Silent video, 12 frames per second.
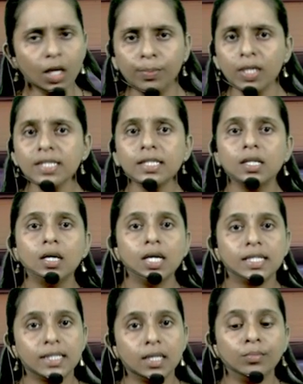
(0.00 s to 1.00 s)
Plus
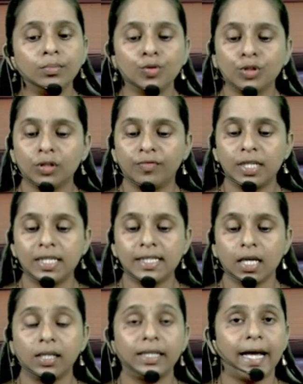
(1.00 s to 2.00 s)
some mutual funds
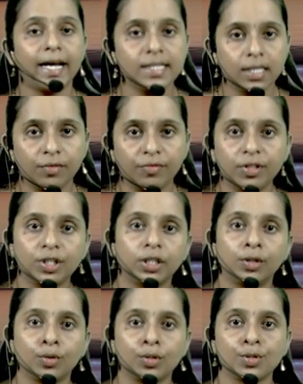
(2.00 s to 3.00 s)
are tax
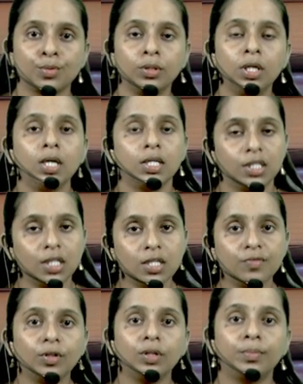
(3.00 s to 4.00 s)
efficient also.
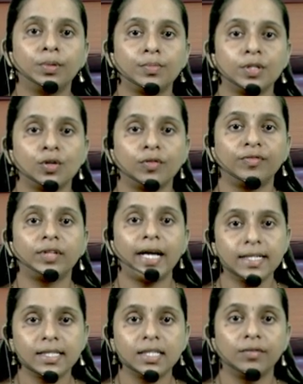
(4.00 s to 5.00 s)
Just for the purpose of
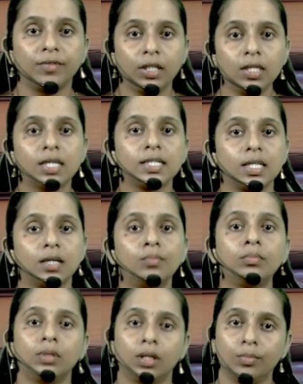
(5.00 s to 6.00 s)
tax saving,
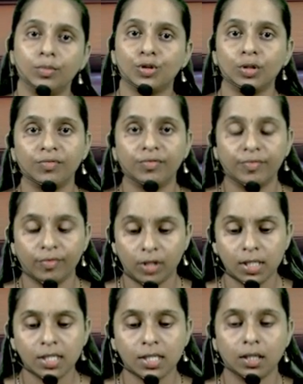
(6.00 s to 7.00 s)
some mutual
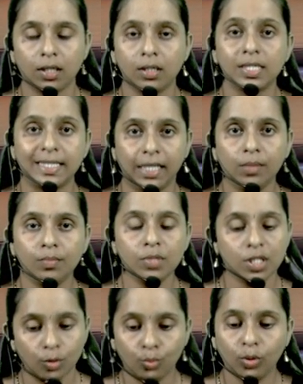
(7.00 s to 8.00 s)
funds
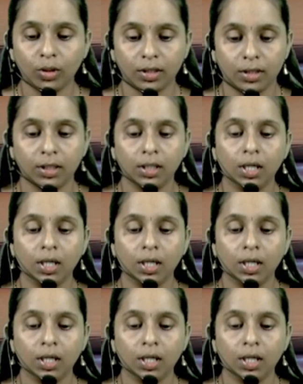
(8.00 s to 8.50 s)
schemes work.